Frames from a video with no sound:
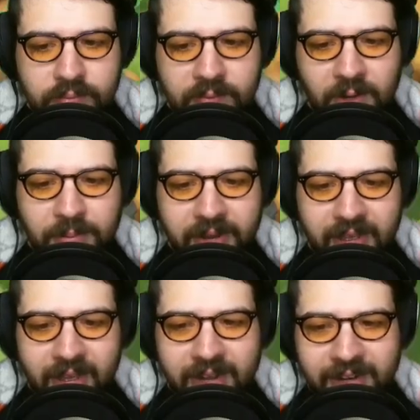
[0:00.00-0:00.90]
Oh my
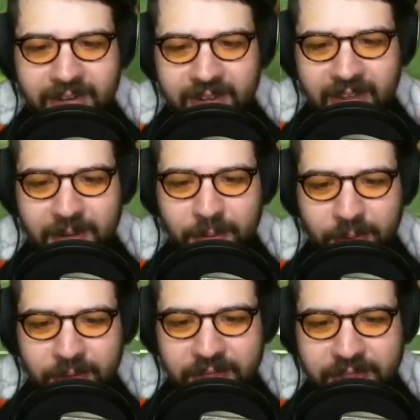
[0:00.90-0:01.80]
god. Egbert,
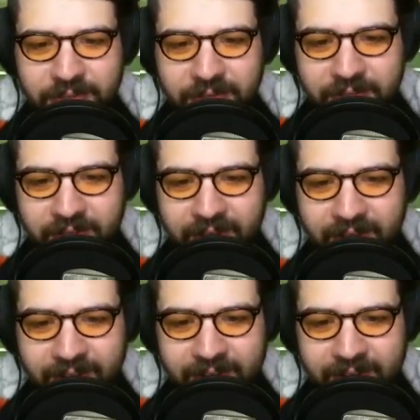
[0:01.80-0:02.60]
what are you doing in there?